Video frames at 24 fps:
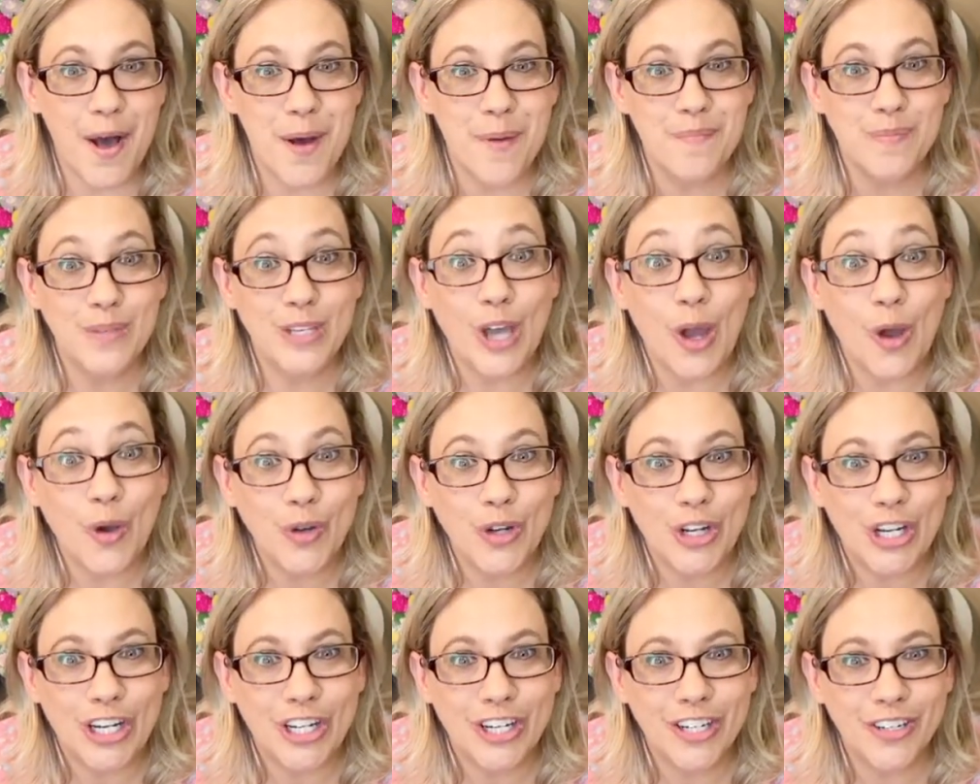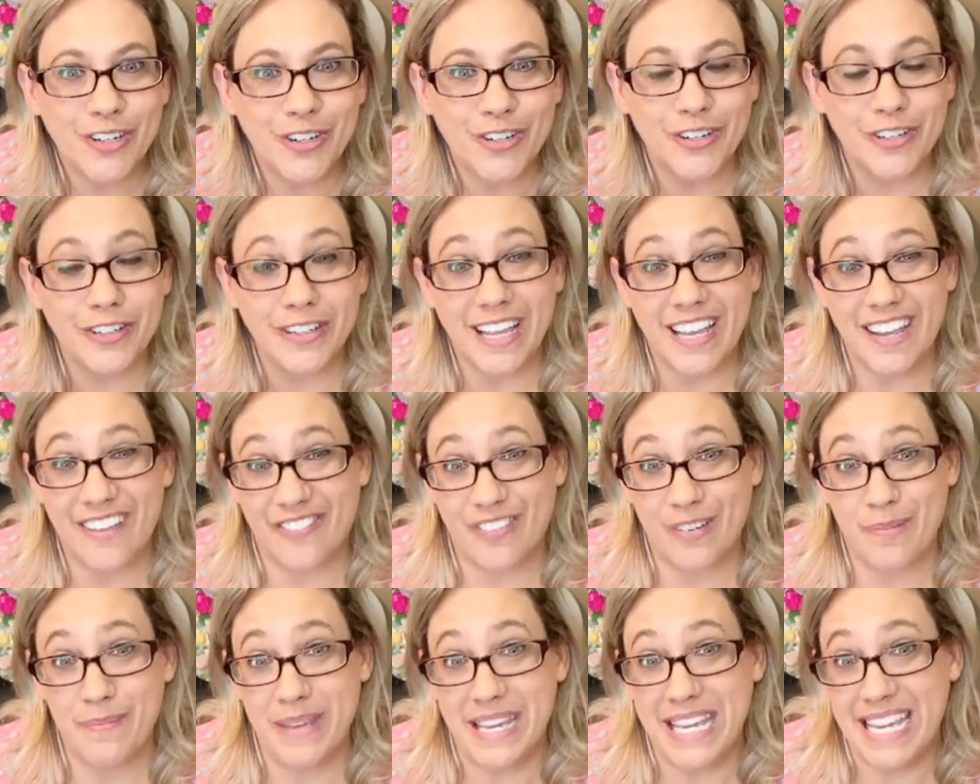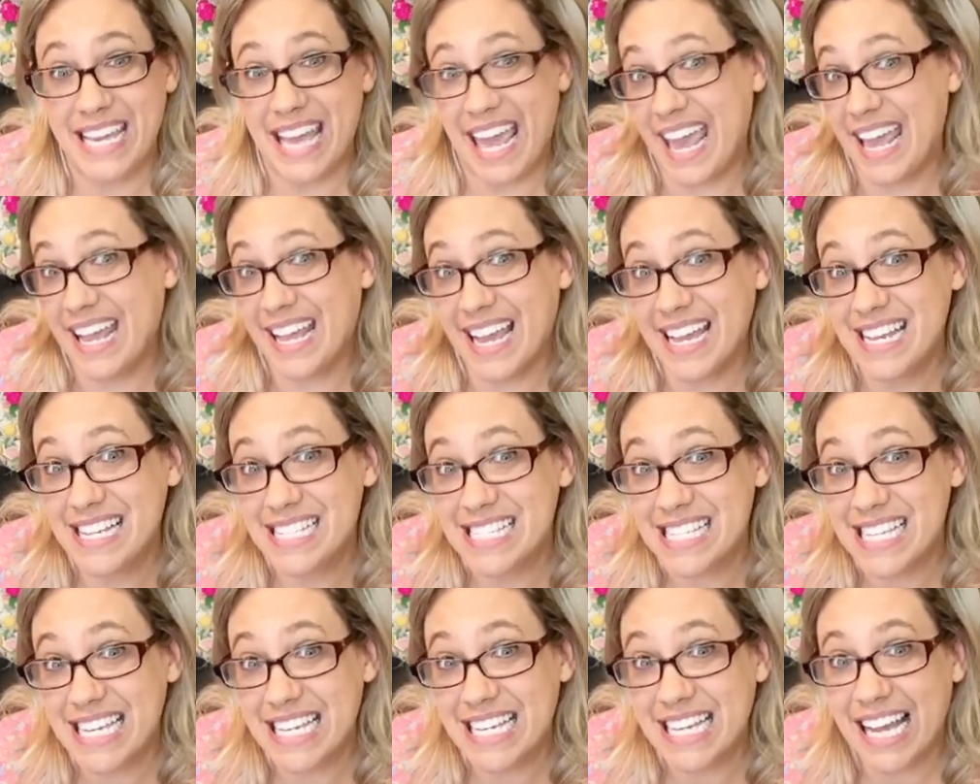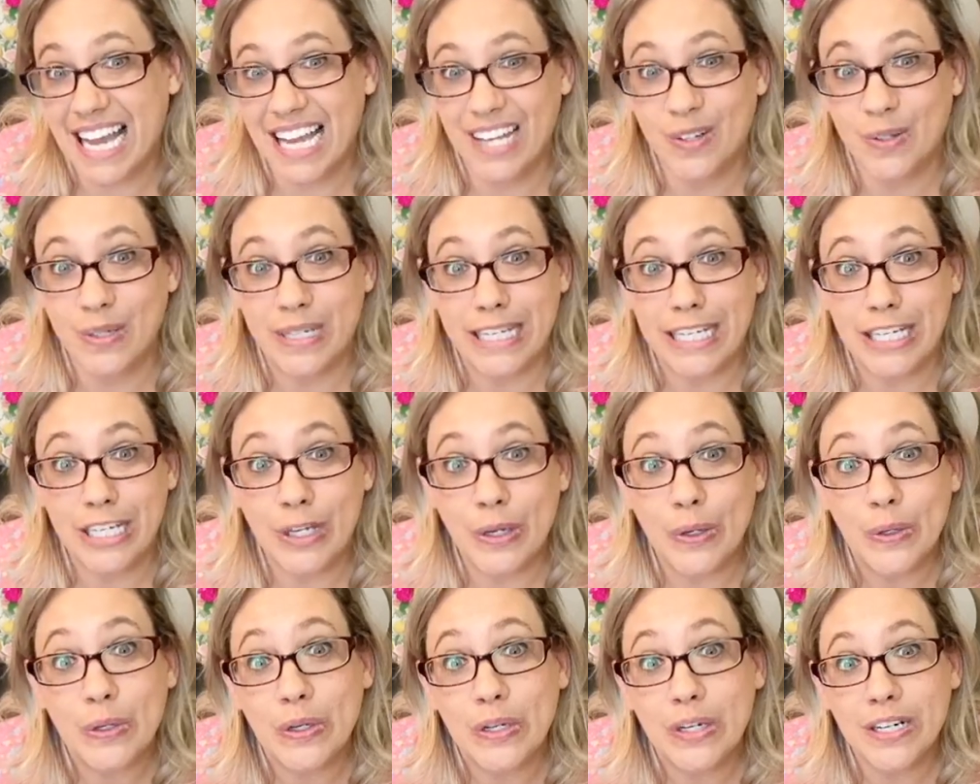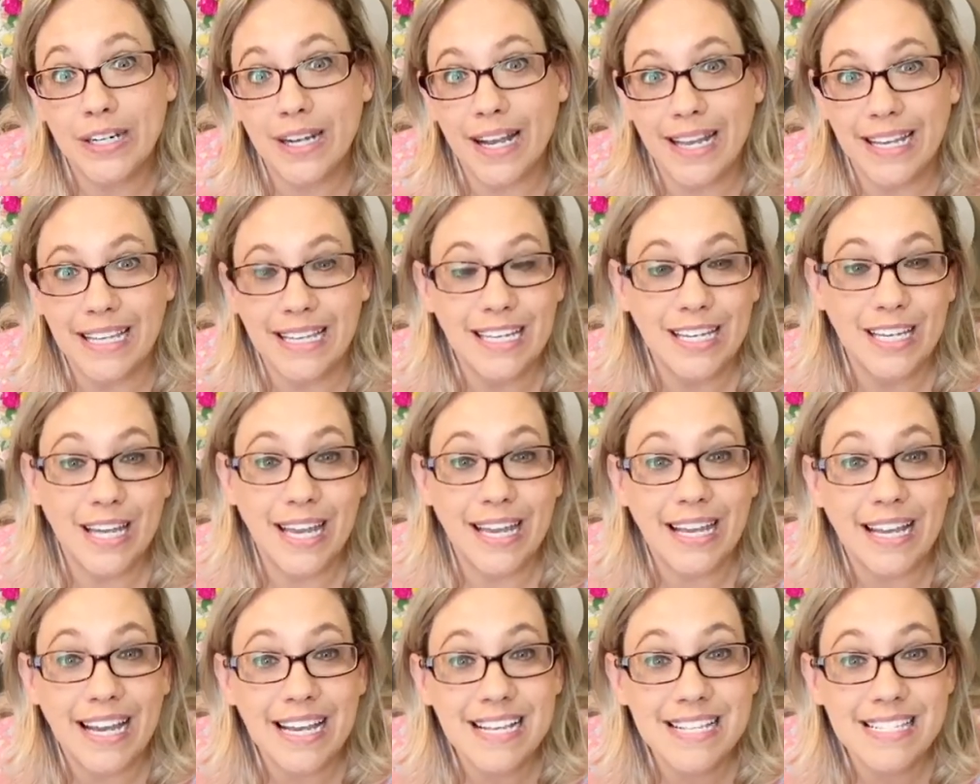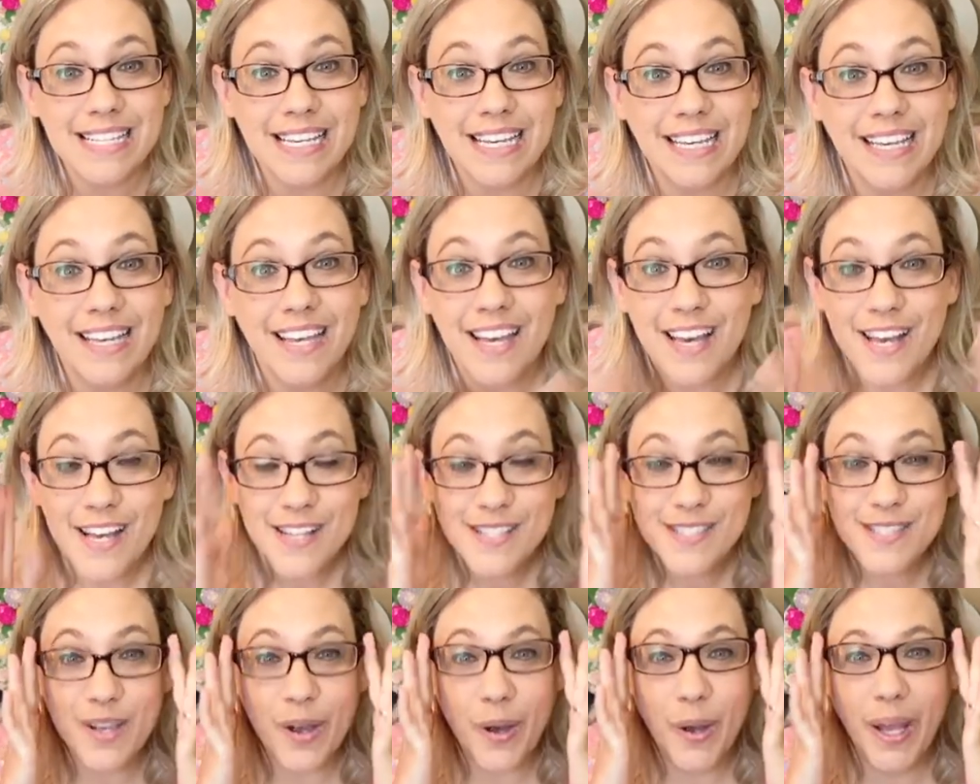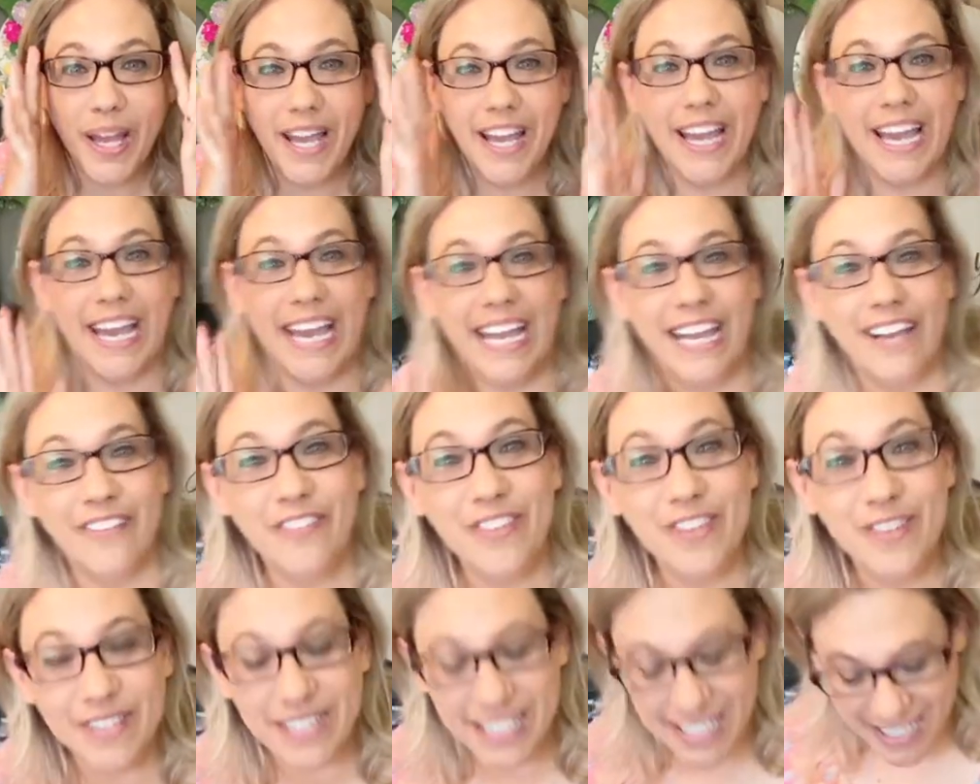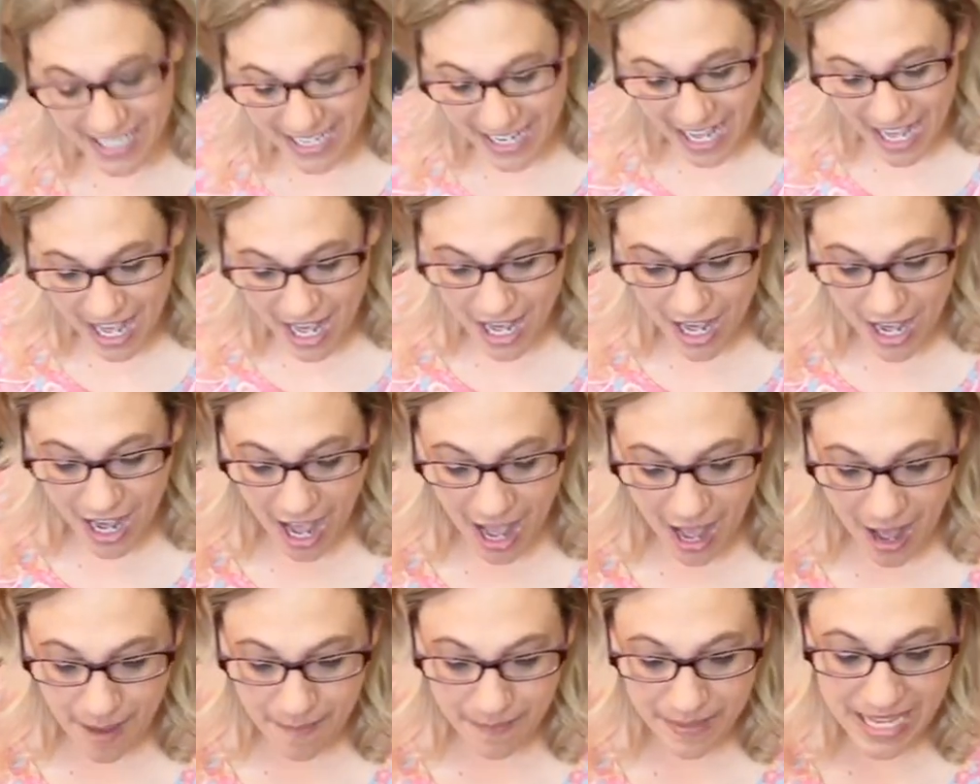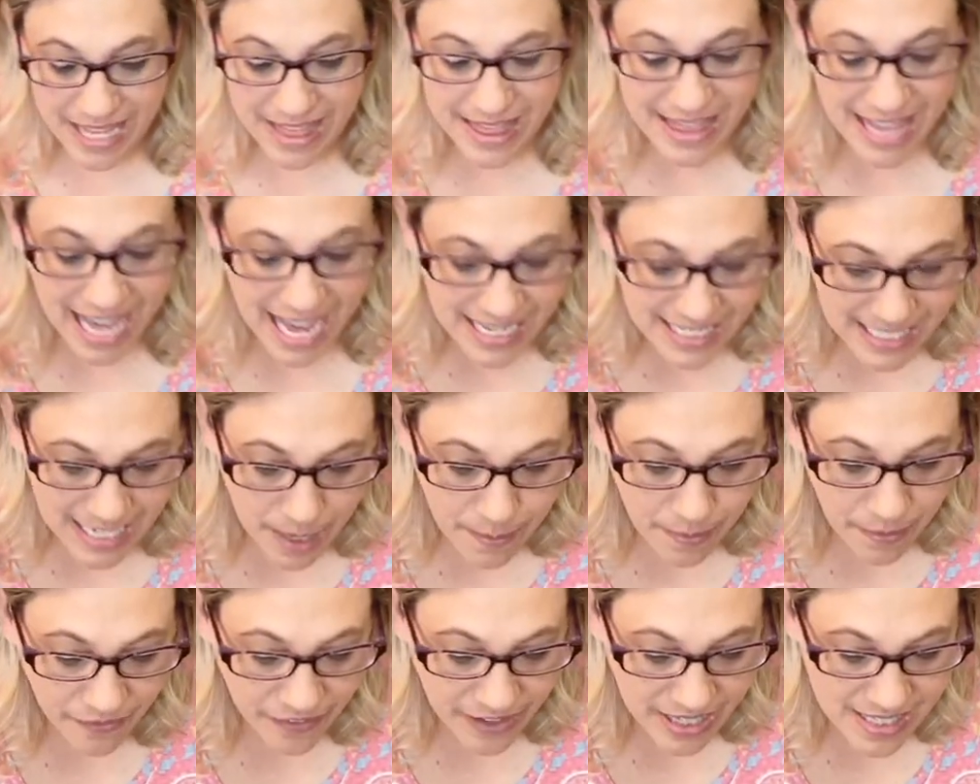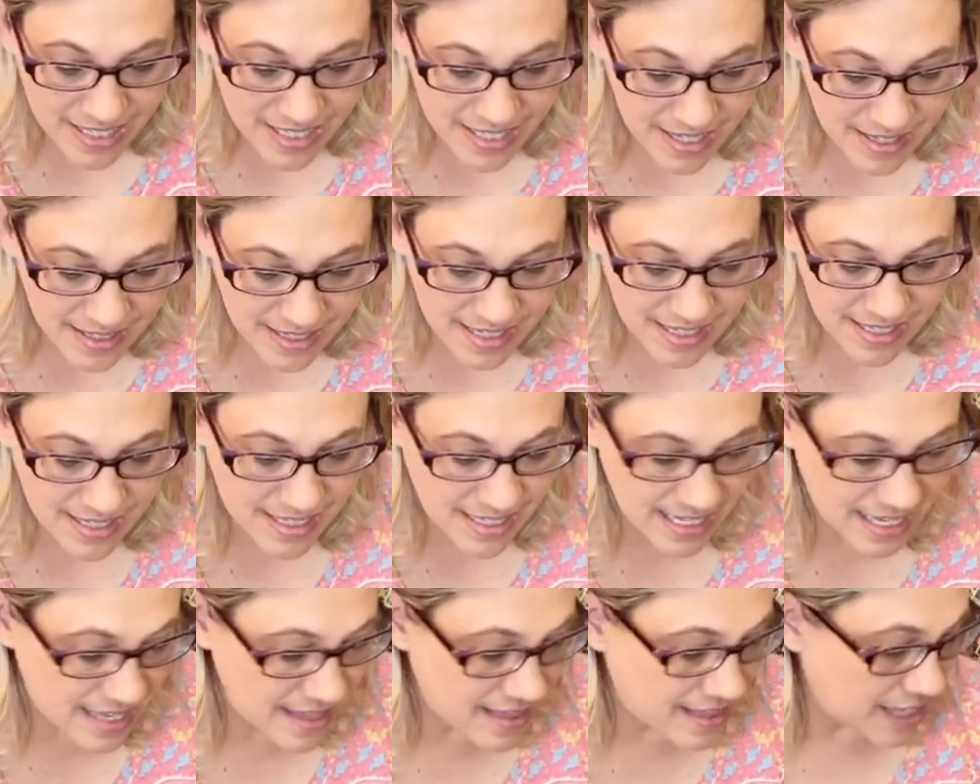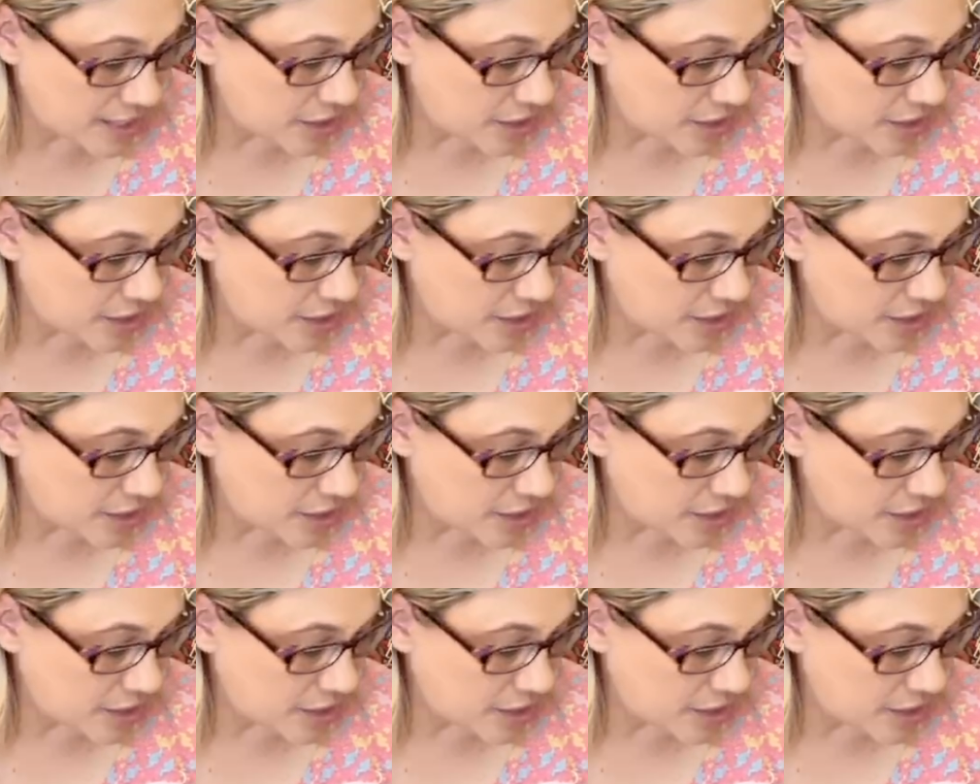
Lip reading: yogurt, or like for me, cake icing. I don't eat yogurt, I eat cake icing. So if you can get that type of consistency, then